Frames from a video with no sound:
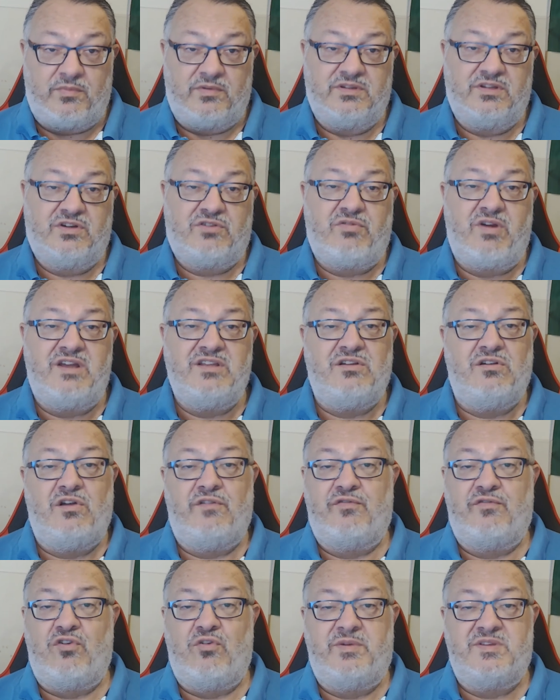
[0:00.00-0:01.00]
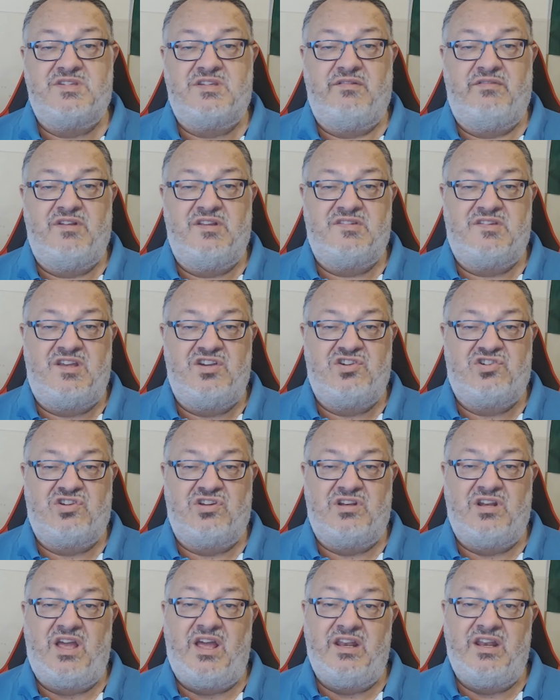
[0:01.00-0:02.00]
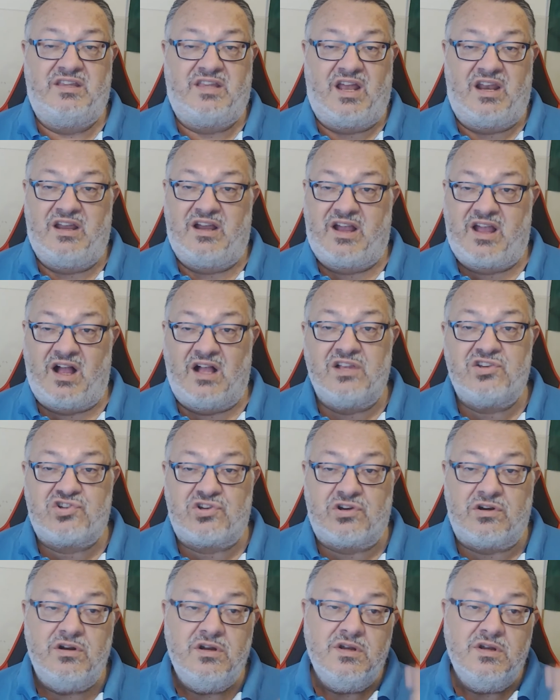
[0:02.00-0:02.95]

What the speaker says: the cradle of Roman civilization and Italian culture,